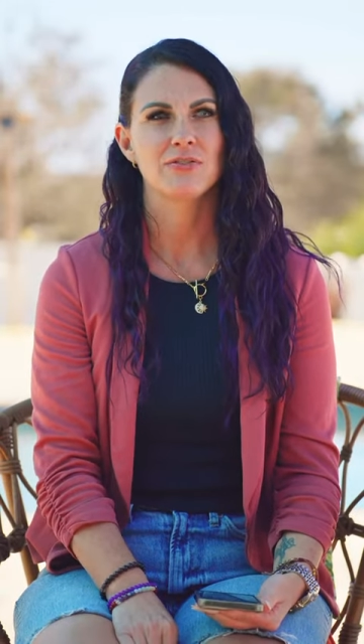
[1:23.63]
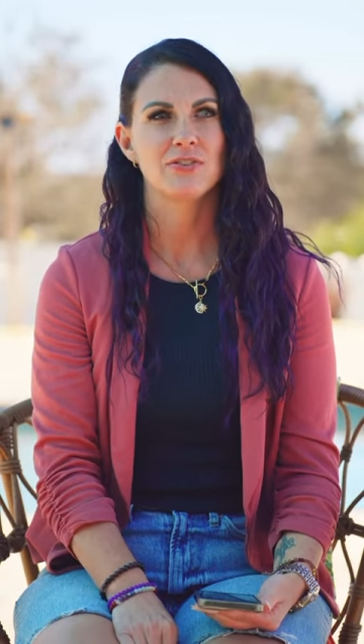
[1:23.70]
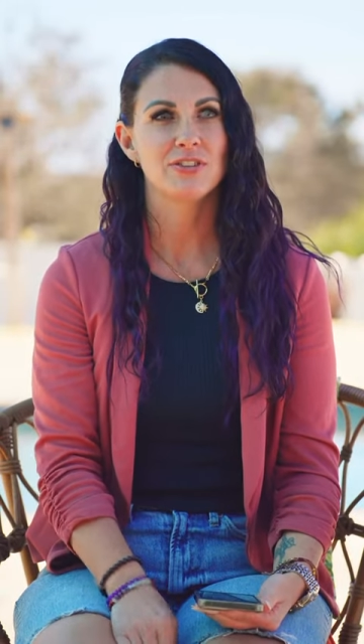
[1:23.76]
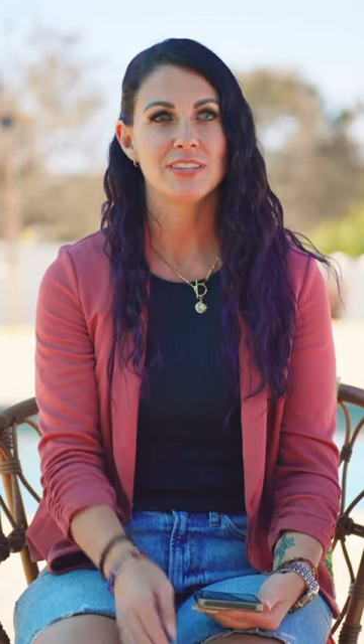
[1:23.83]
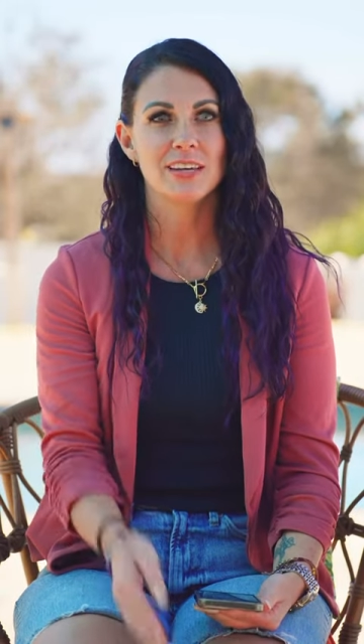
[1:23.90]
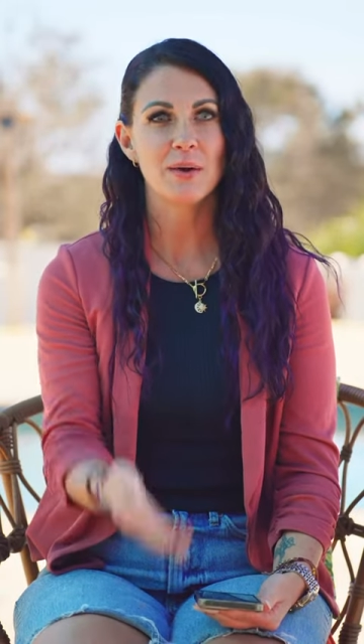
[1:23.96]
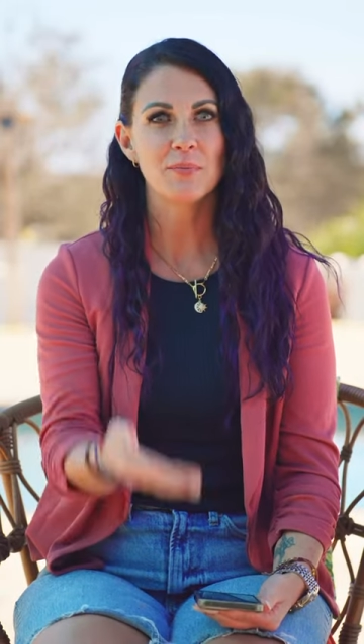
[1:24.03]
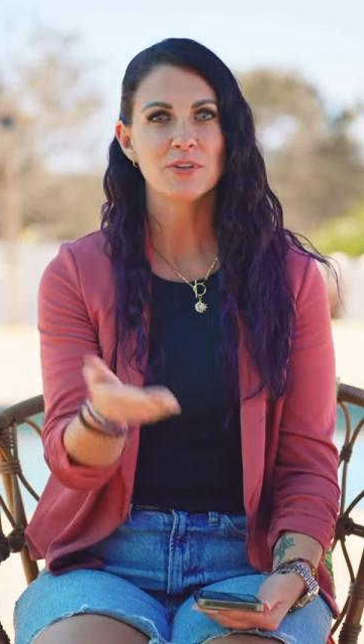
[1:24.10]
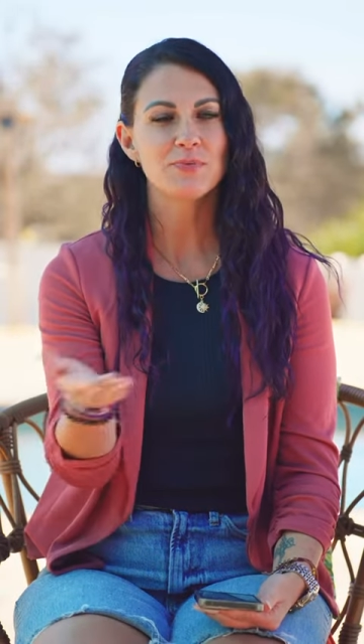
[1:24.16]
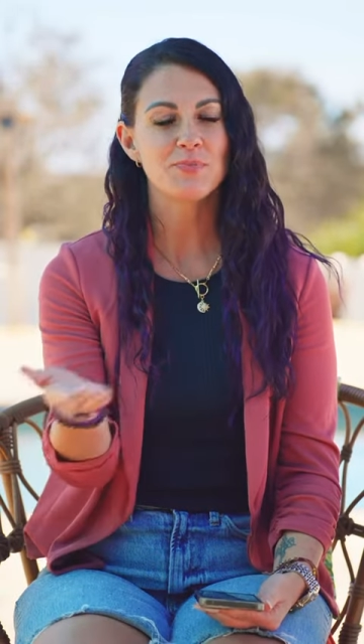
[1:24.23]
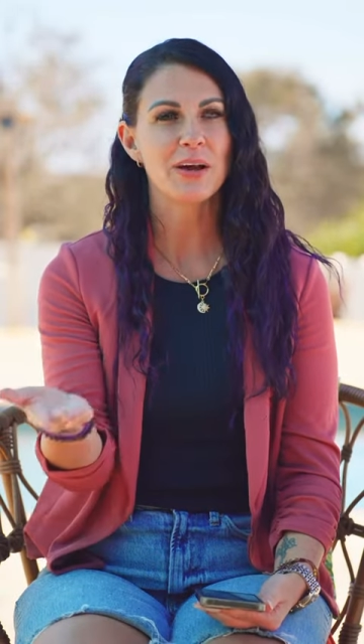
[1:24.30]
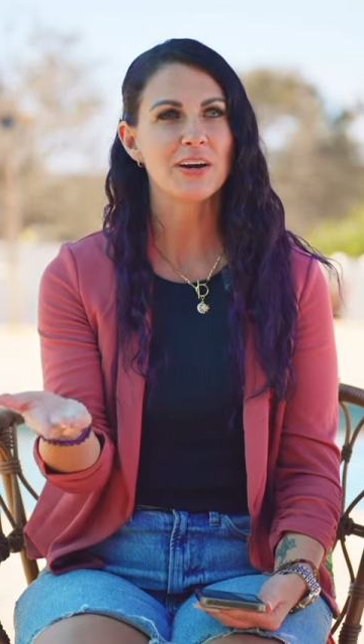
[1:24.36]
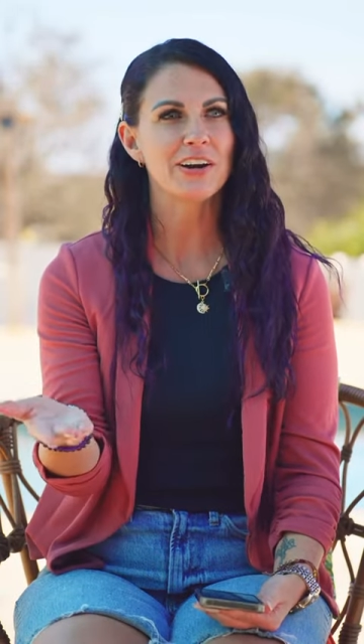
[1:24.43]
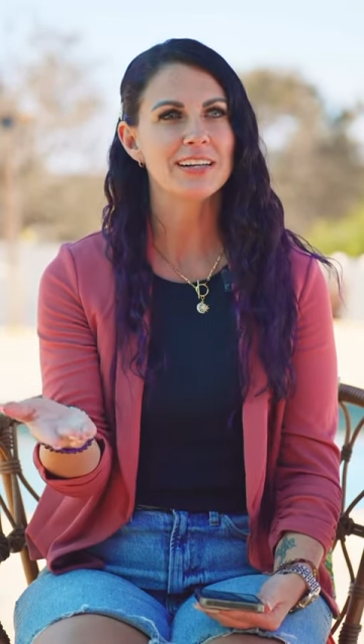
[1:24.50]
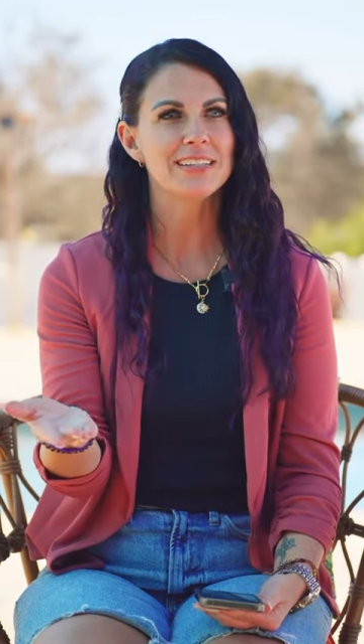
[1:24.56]
You see how much
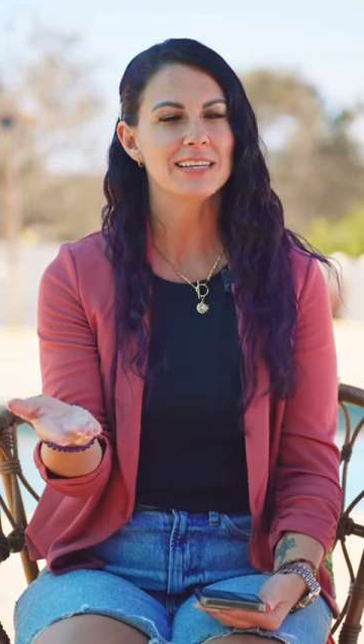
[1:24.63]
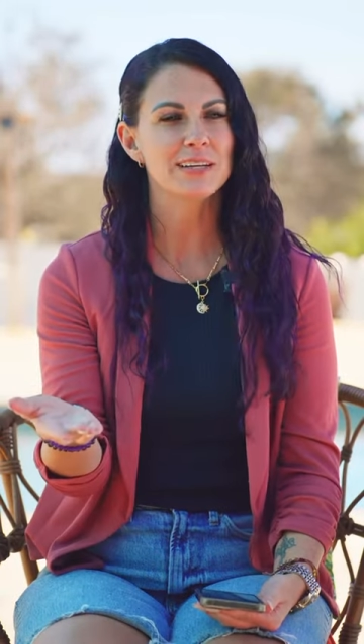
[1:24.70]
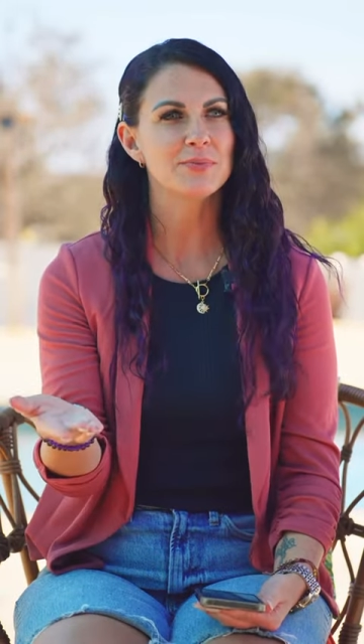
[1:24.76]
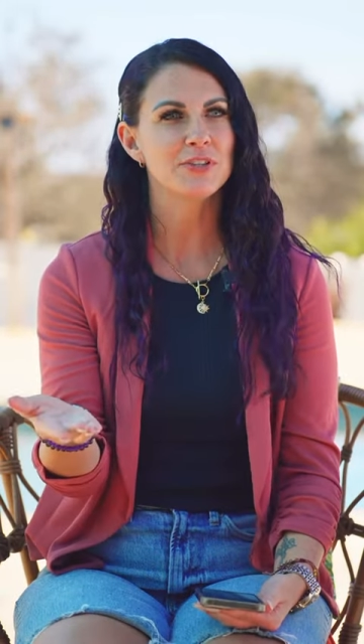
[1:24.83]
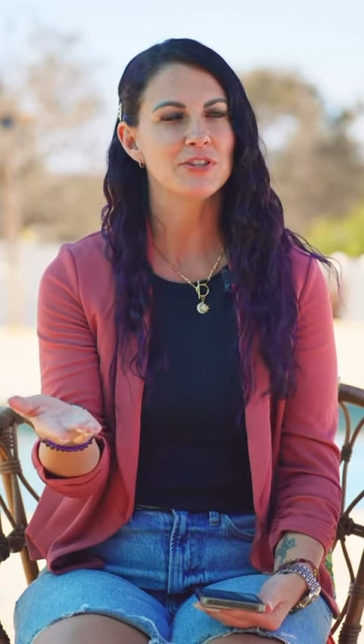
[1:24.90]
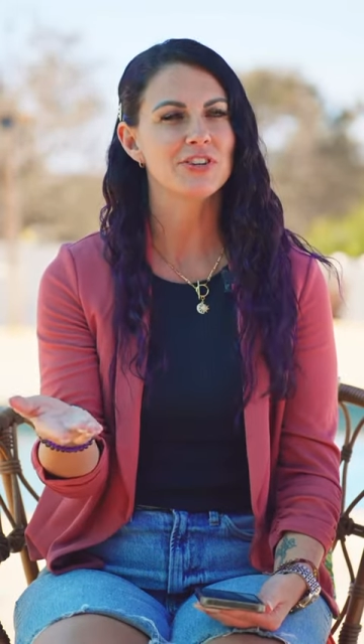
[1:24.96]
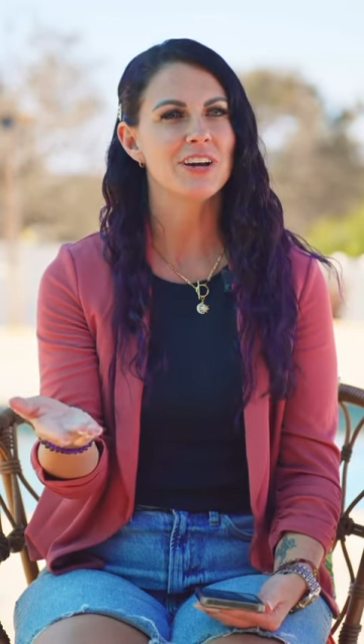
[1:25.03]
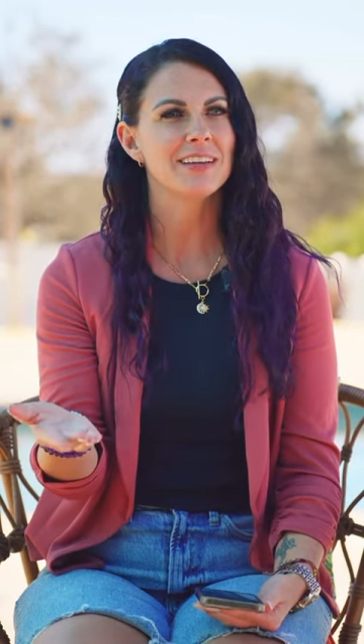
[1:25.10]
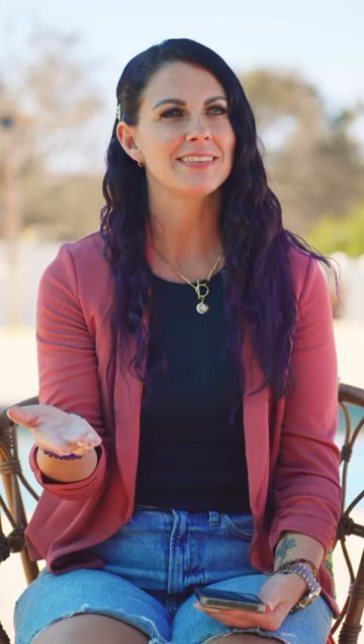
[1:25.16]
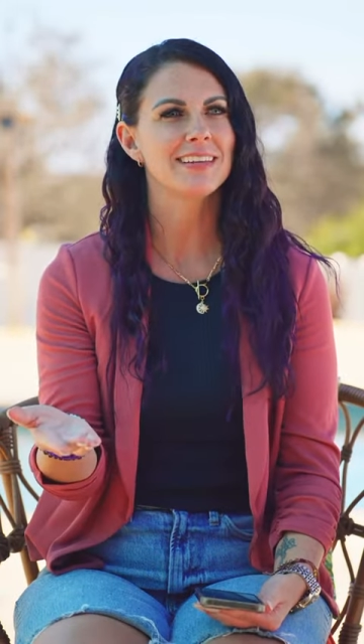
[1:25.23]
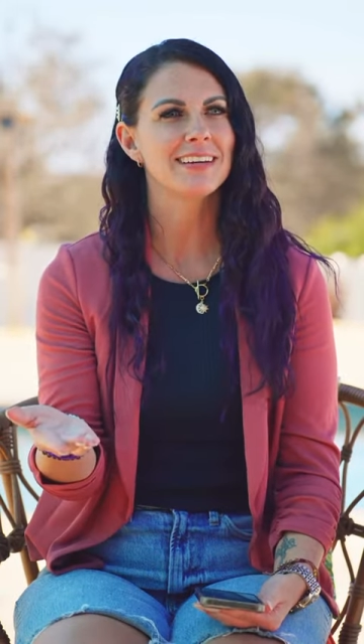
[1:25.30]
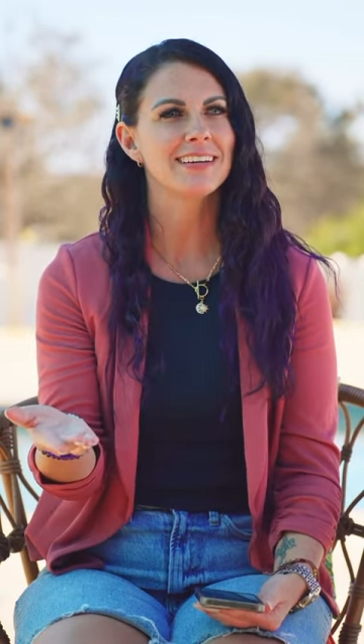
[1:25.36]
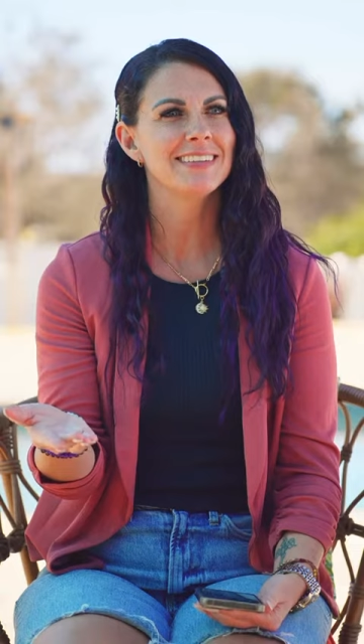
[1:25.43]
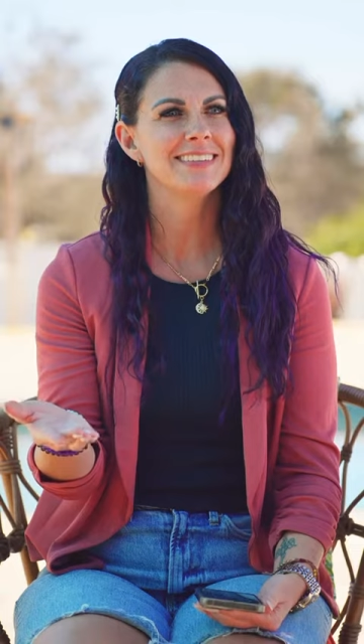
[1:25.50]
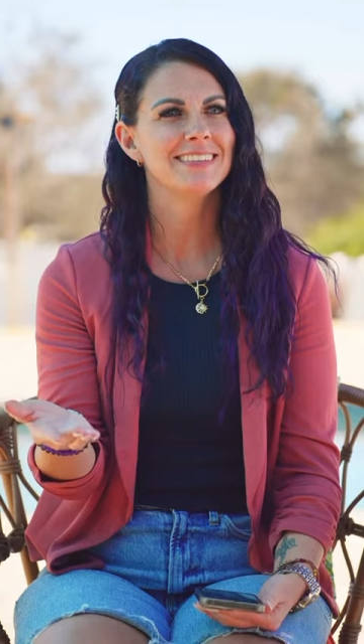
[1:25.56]
better I did when you're not
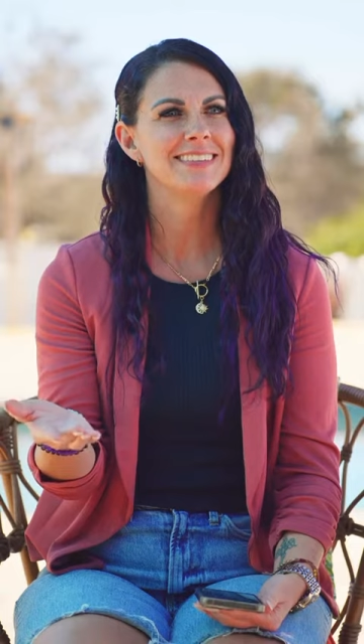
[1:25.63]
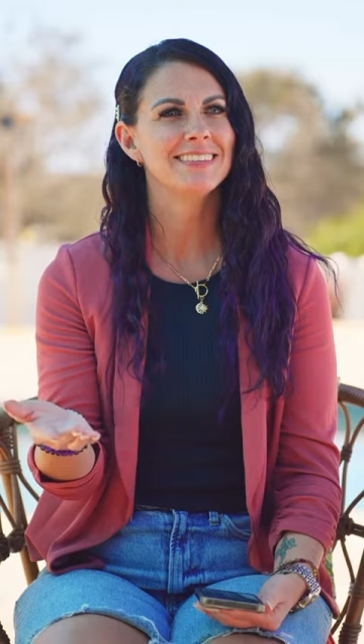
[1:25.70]
there?